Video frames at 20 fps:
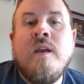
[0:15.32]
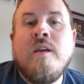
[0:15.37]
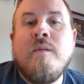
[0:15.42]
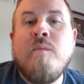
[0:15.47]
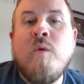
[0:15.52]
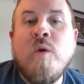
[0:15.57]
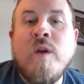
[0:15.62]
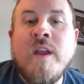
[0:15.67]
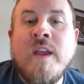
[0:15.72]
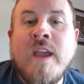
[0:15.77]

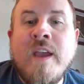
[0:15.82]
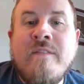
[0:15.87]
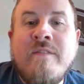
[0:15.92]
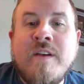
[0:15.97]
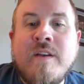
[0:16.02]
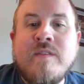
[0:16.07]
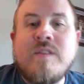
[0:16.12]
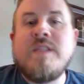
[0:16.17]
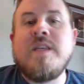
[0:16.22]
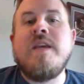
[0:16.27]
Morning,
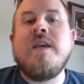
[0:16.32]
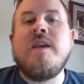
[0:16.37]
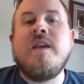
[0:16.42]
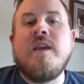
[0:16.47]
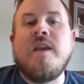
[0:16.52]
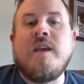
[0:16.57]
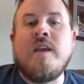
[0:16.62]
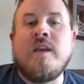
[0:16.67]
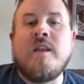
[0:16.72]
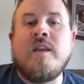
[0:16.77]

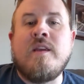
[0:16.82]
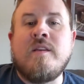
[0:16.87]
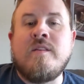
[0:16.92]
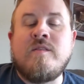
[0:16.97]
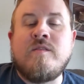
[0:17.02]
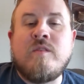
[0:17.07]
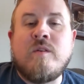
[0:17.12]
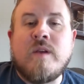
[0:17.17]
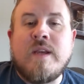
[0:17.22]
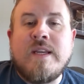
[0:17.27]
FFC. It
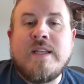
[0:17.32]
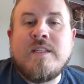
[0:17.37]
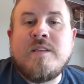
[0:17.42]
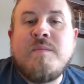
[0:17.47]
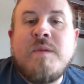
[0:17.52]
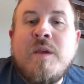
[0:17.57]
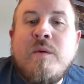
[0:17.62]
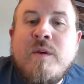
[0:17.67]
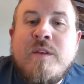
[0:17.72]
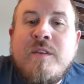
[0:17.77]
is great to
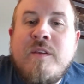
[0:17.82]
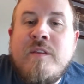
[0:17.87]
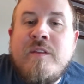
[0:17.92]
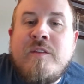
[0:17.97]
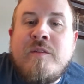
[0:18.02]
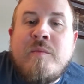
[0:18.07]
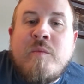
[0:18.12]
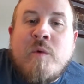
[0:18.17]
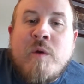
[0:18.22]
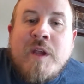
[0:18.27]
be with you
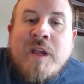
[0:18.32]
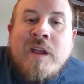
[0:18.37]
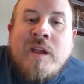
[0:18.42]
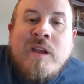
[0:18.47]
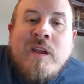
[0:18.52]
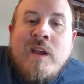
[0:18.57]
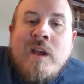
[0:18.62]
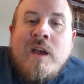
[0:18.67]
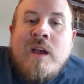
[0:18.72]
this morning.